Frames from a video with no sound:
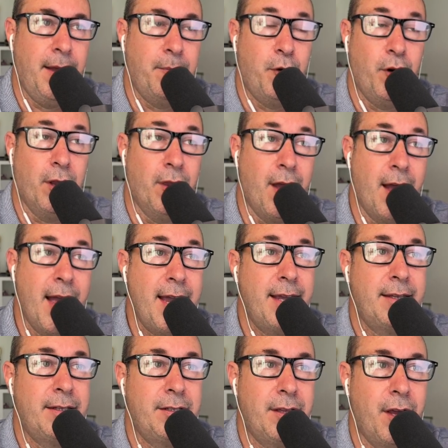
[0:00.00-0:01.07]
put a lie
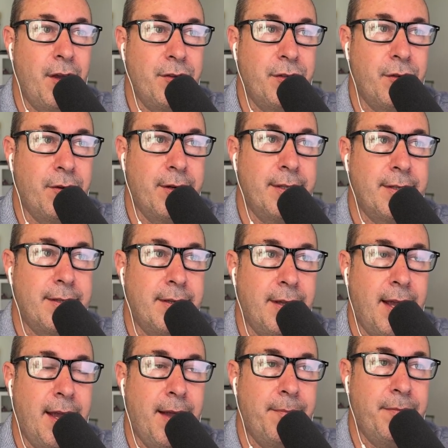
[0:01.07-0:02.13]
to those thoughts
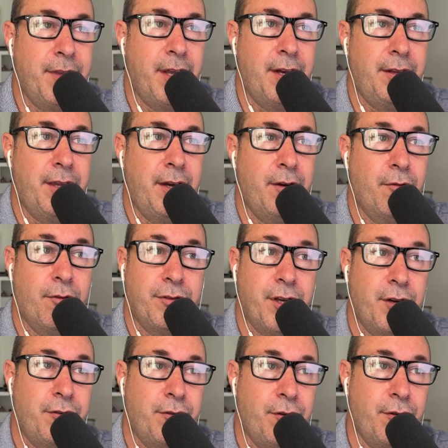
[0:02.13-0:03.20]
that are
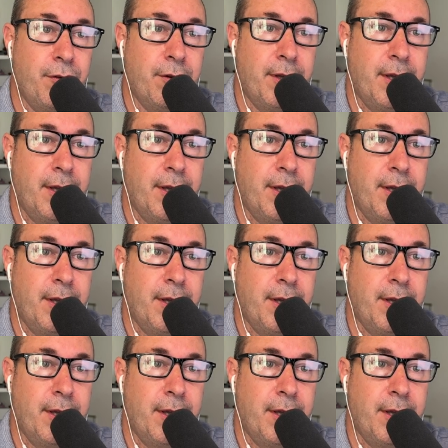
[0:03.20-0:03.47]
also true.